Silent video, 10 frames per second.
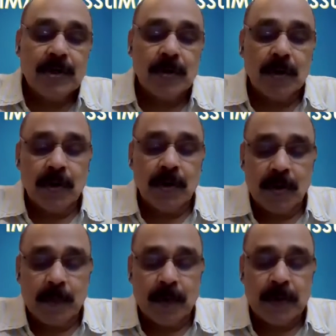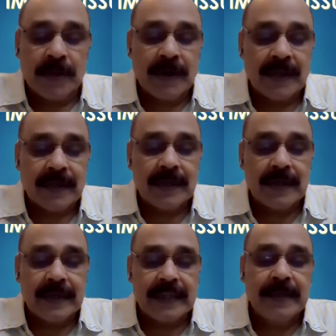to put your
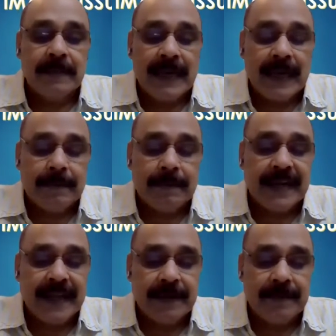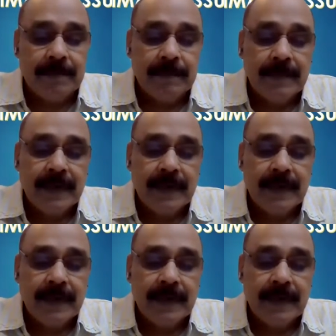email name,